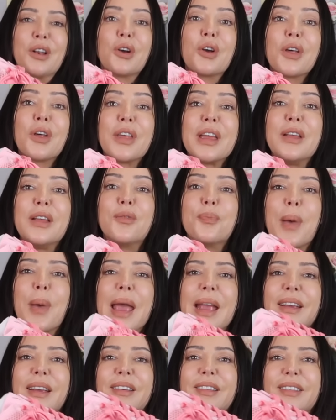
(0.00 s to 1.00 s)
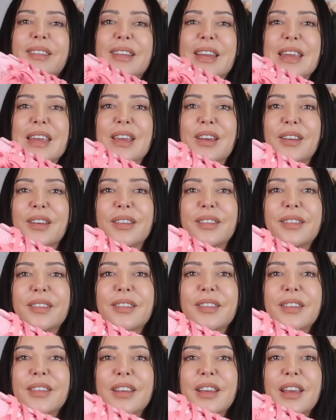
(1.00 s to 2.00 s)
Look at these pink
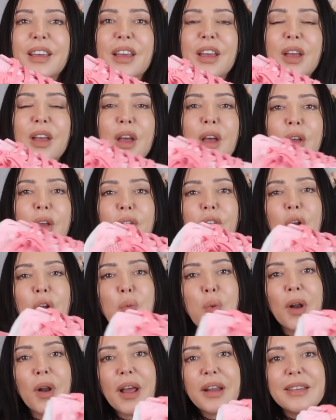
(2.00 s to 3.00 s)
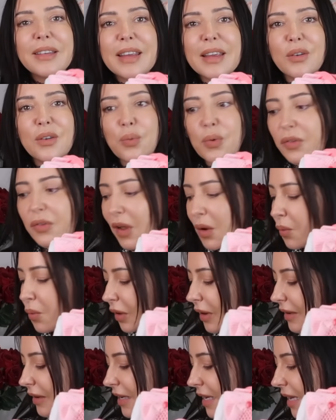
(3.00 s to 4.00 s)
sneakers. So what I did was I
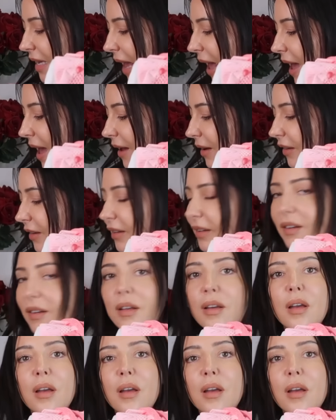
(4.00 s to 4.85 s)
wanted to get